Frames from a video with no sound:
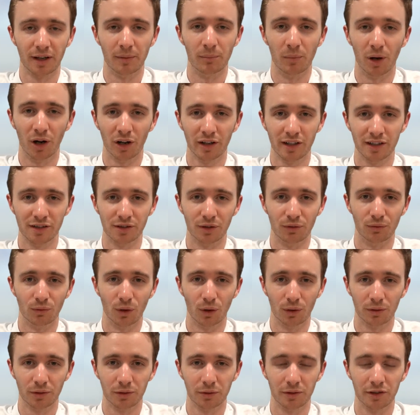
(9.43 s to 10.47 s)
and markets are
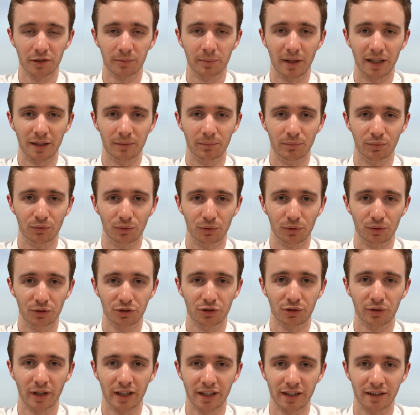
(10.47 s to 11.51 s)
wrong to expect
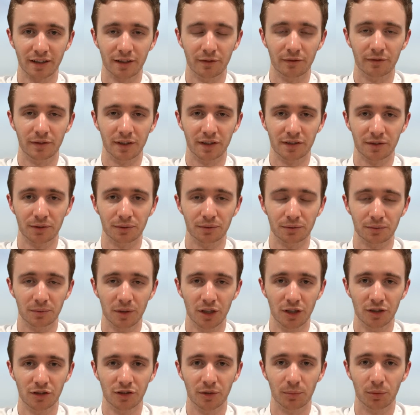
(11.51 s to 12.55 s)
broad credit and fiscal
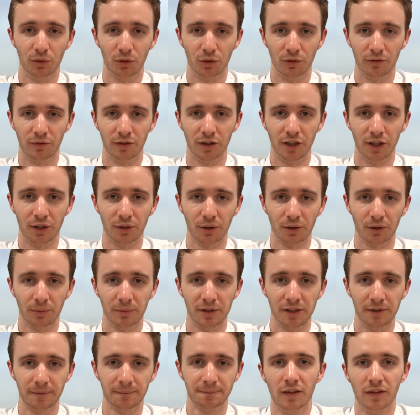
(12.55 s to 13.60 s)
support for the
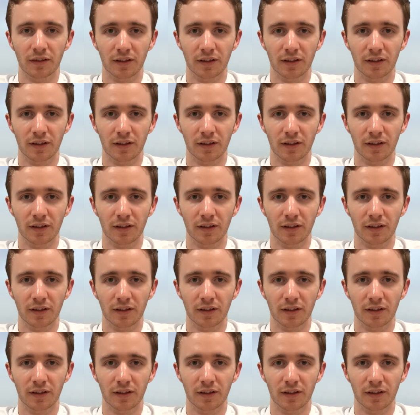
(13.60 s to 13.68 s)
economy.